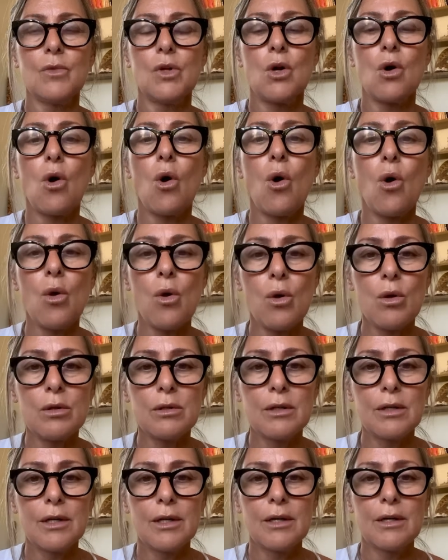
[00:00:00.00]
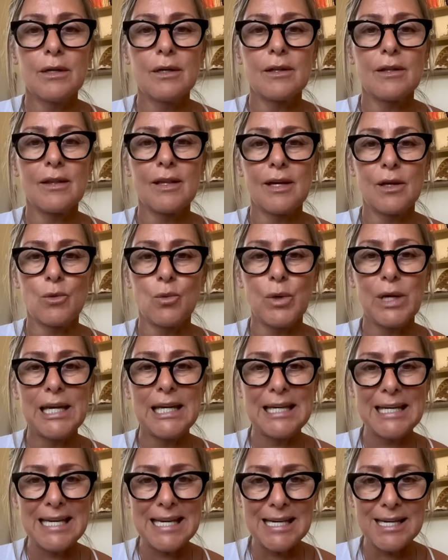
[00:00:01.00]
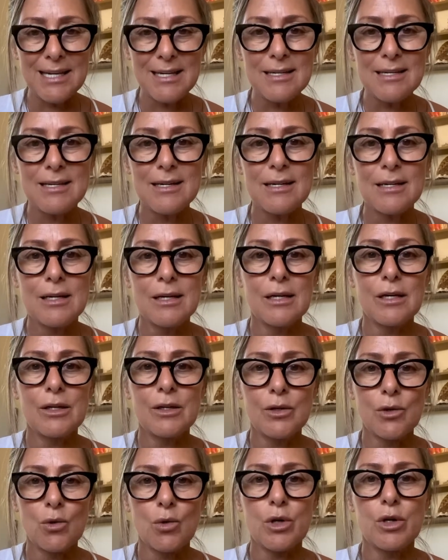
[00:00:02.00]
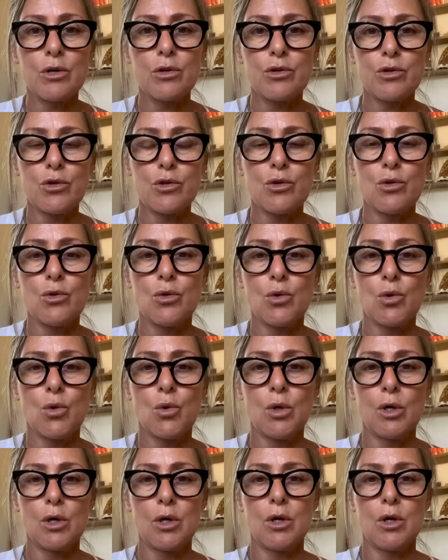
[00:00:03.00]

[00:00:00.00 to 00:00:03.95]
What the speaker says: all that we need in order to